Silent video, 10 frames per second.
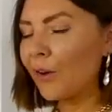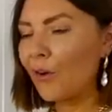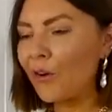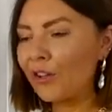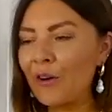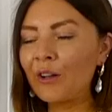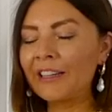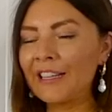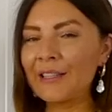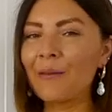through all
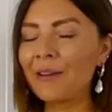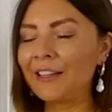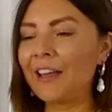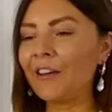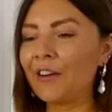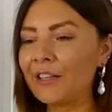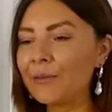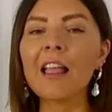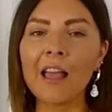the subcategories